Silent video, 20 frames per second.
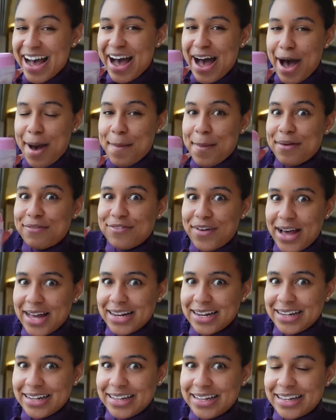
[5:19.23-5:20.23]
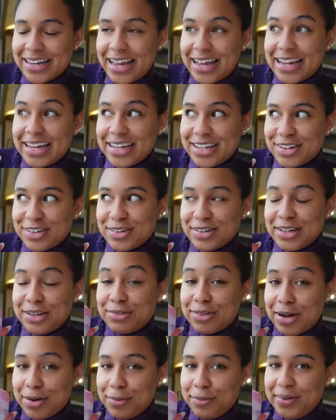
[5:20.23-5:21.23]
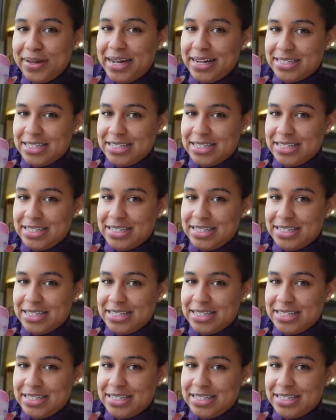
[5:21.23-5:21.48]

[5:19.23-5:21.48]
um, and finally, like literally right when we got